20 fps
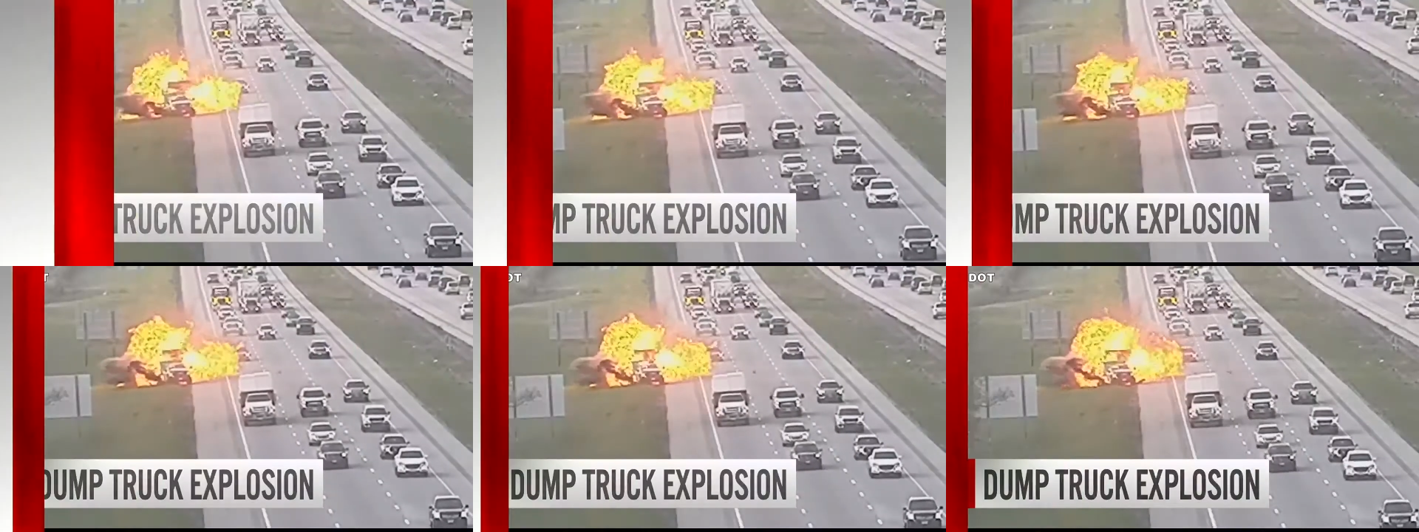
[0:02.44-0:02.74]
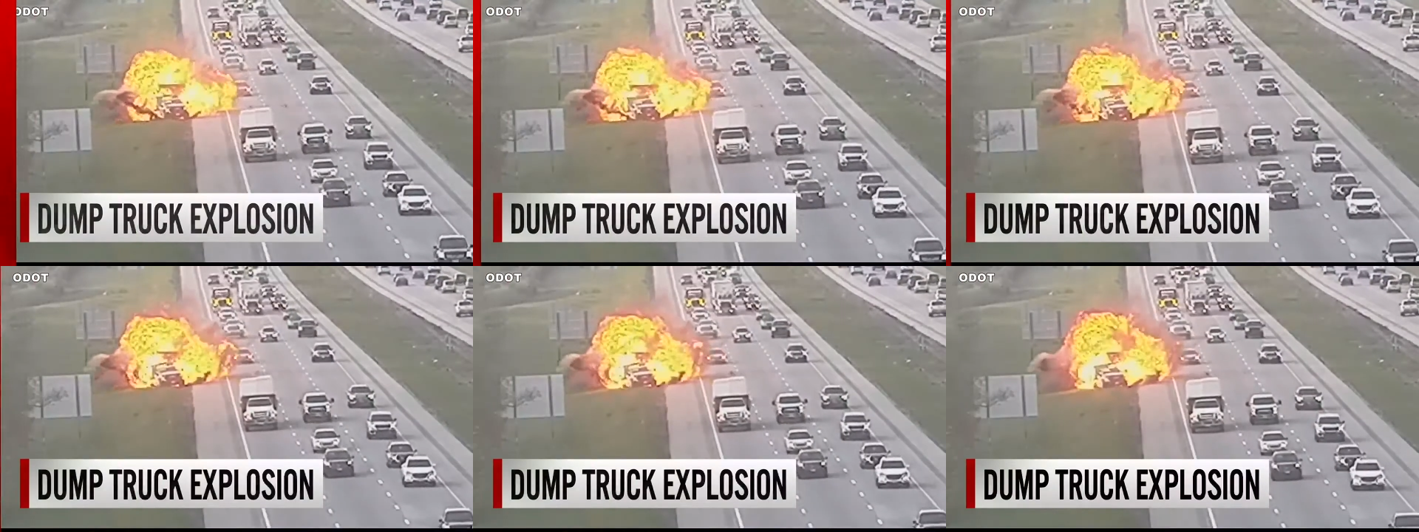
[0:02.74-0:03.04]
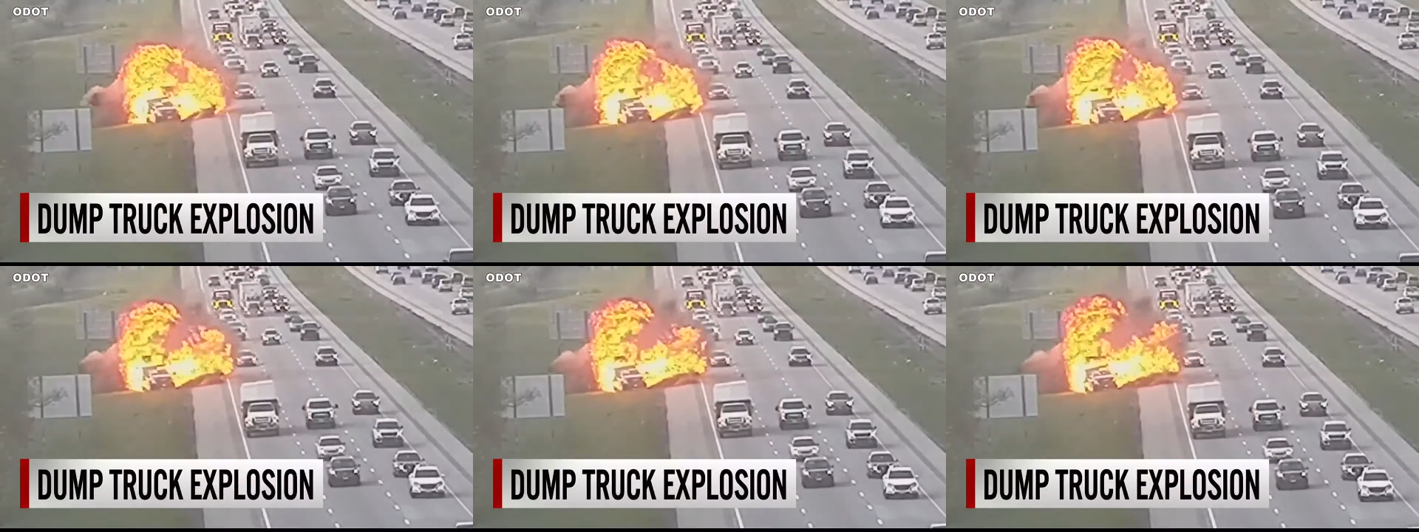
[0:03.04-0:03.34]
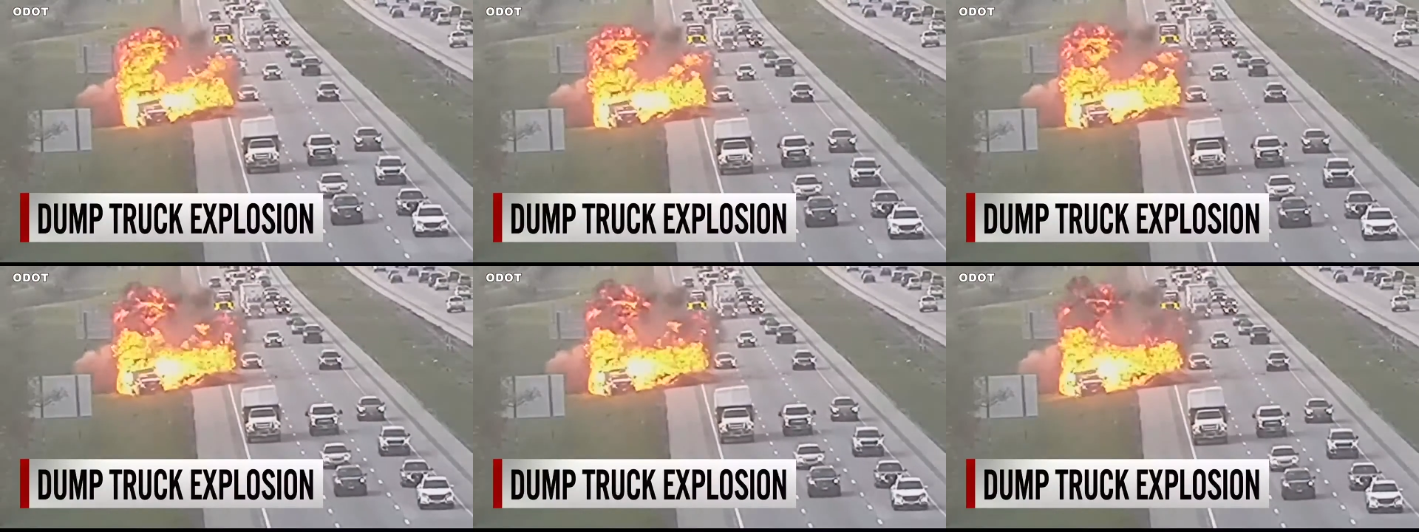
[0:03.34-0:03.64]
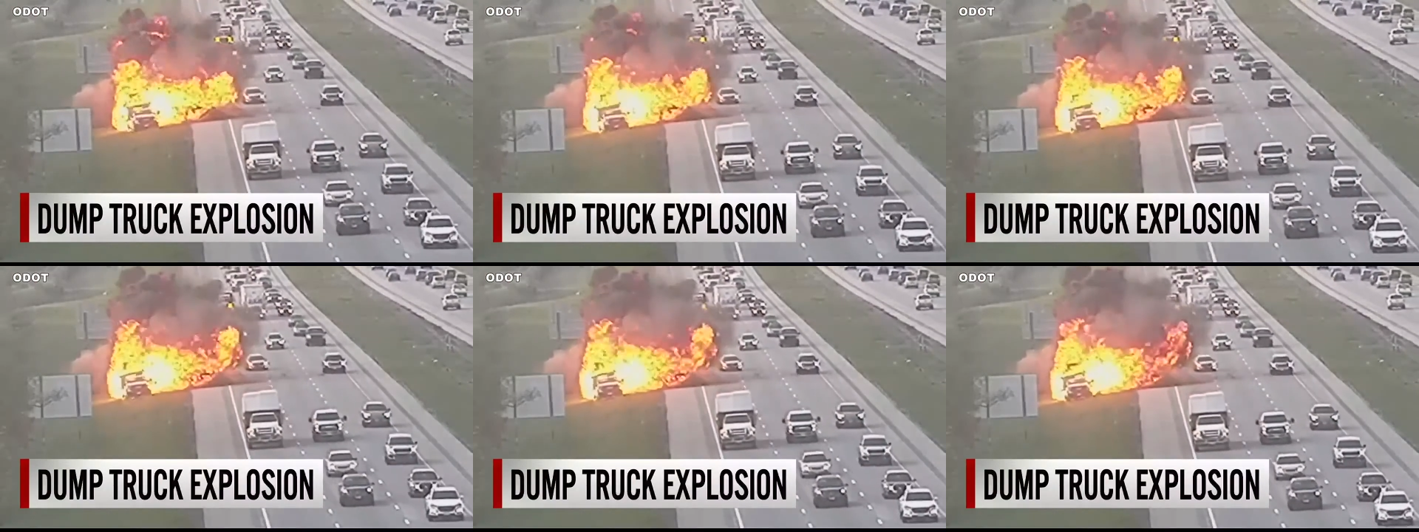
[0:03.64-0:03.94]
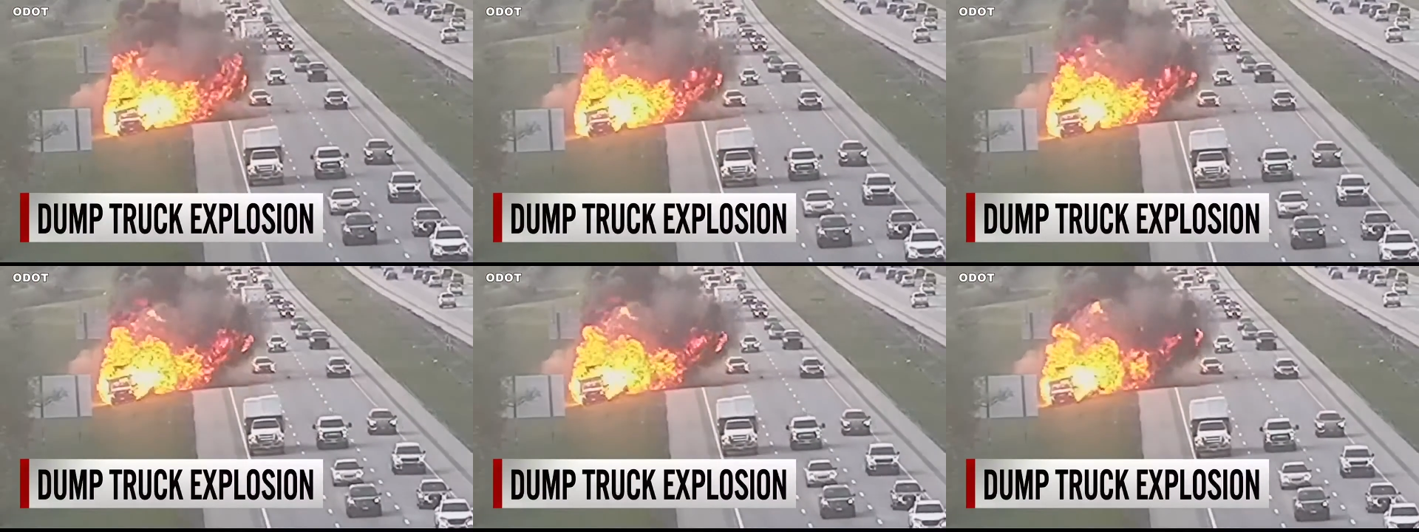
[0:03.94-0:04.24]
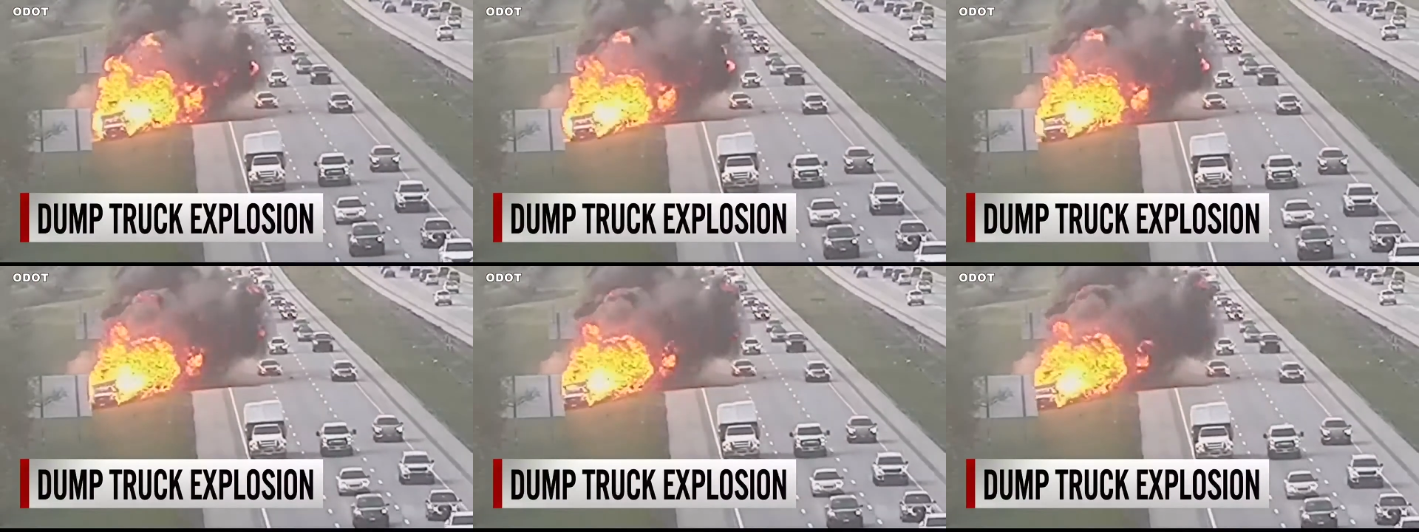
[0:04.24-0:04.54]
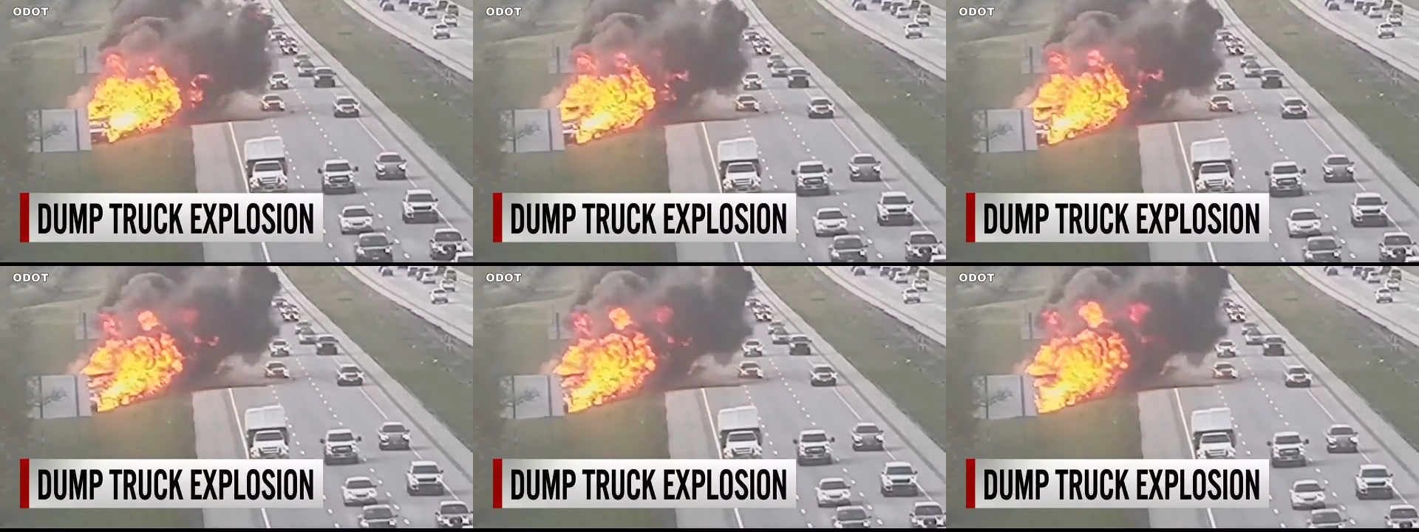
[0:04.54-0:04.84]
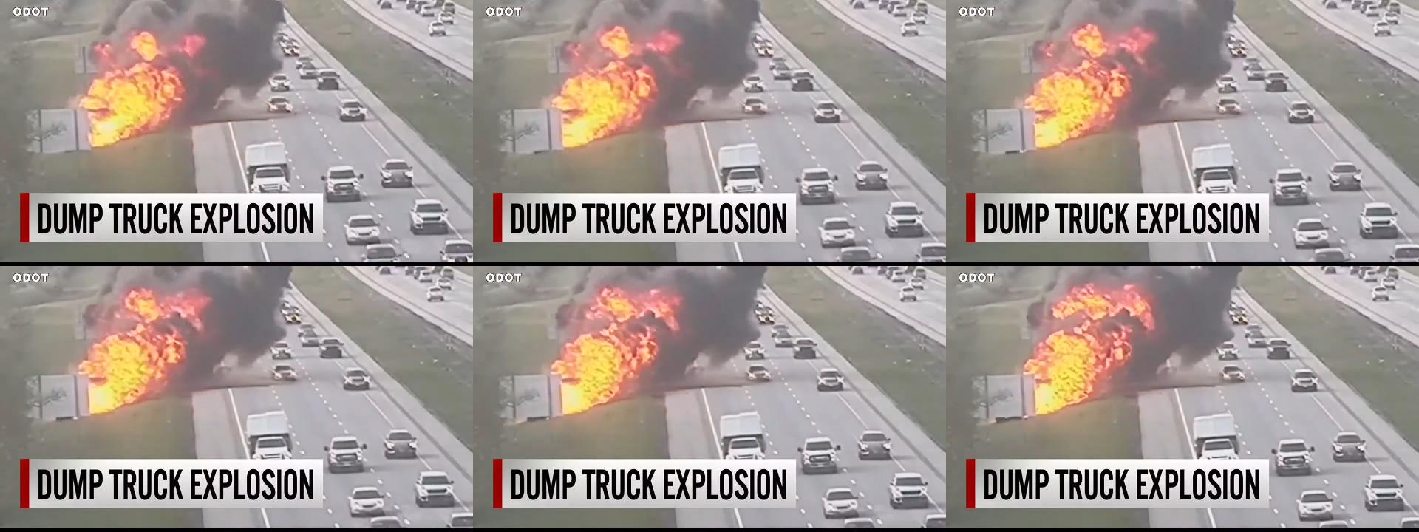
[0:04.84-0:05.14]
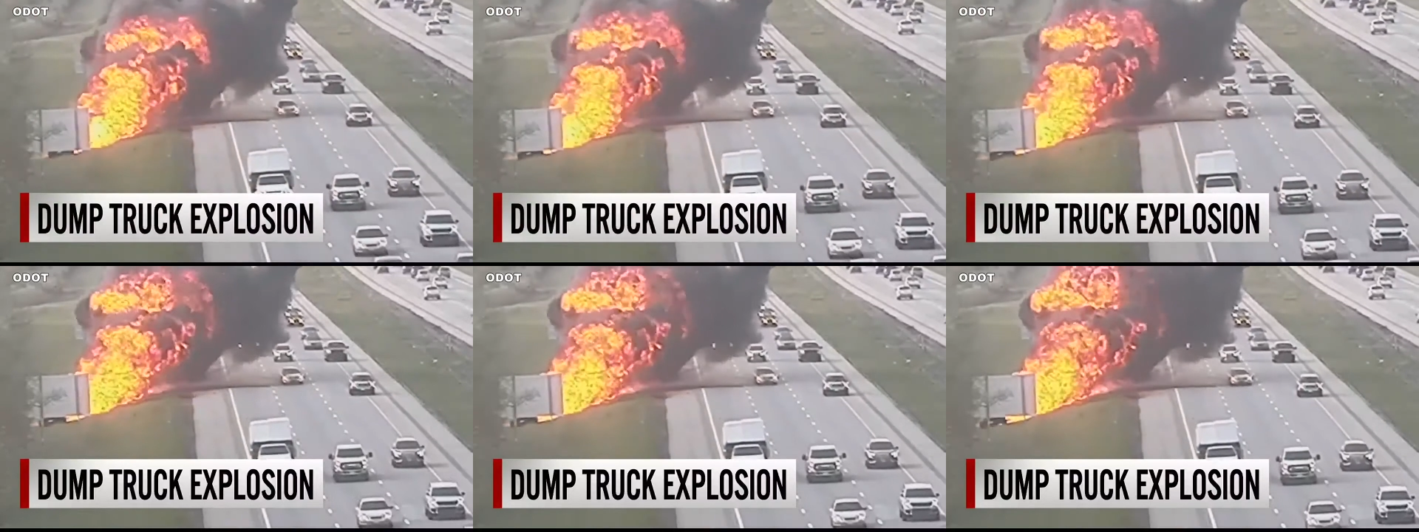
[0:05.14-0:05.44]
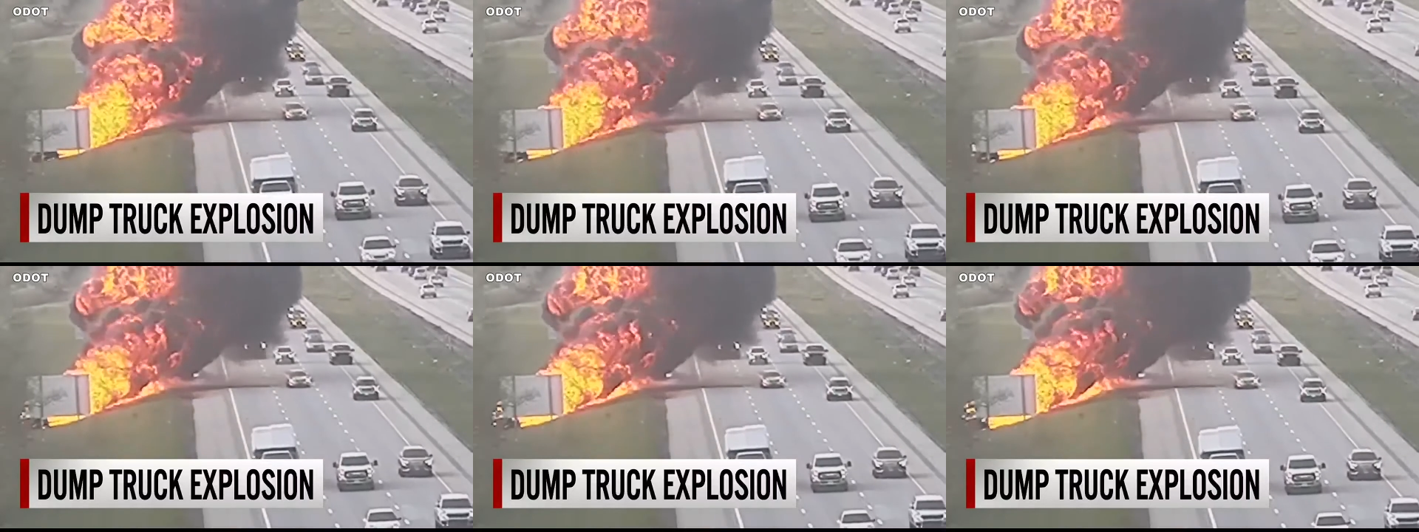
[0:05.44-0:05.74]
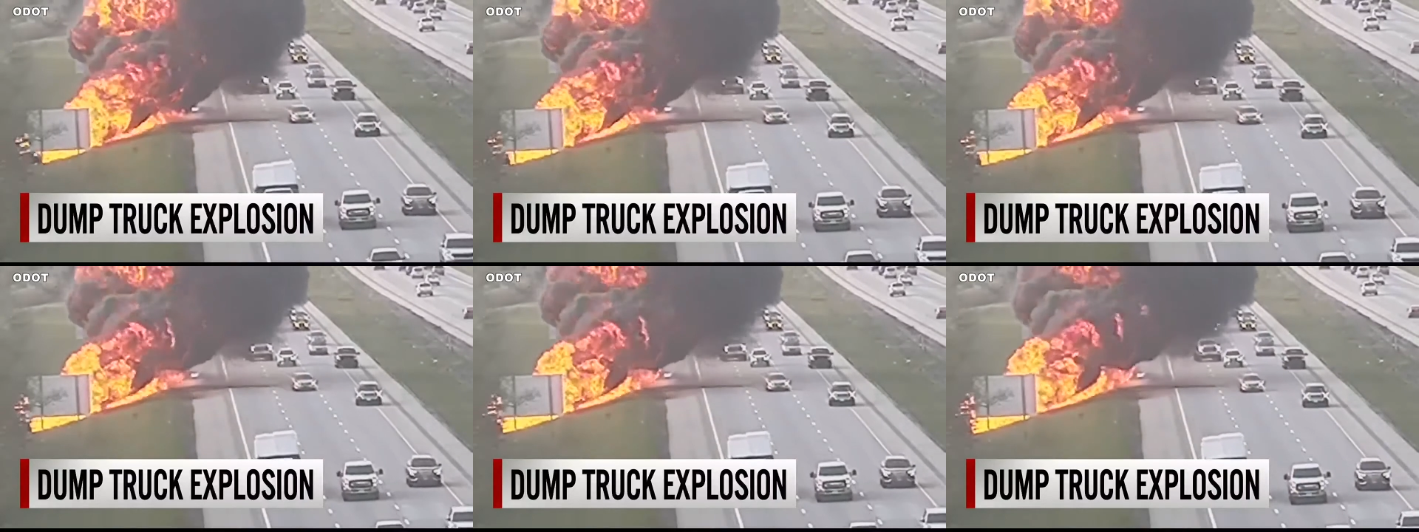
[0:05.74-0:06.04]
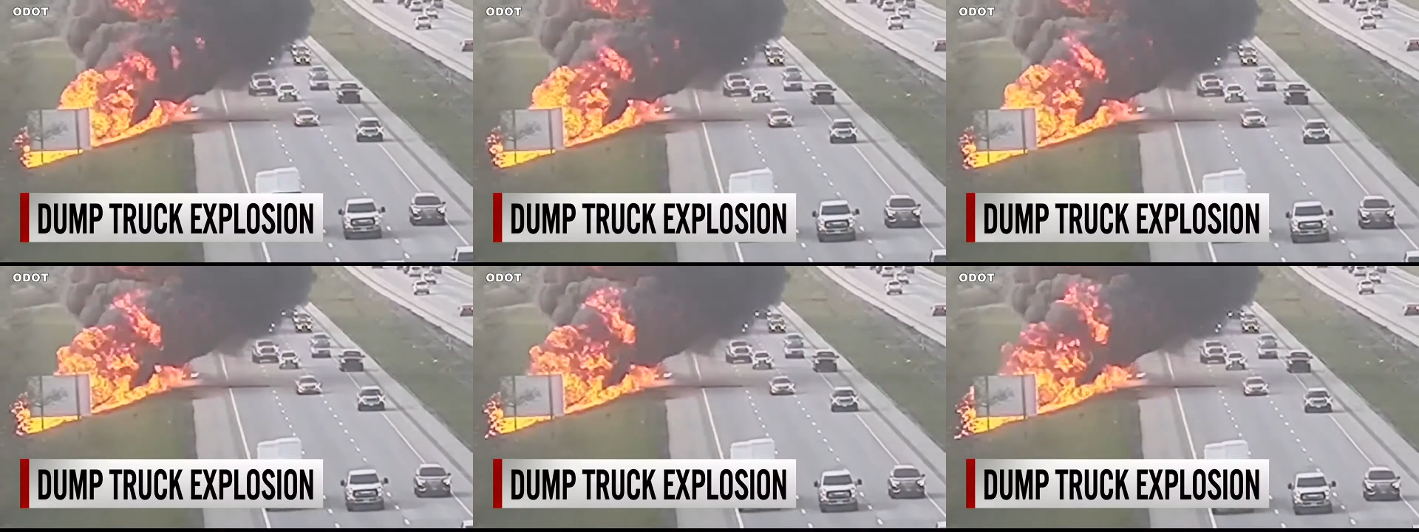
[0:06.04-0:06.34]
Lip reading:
(no speaker visible)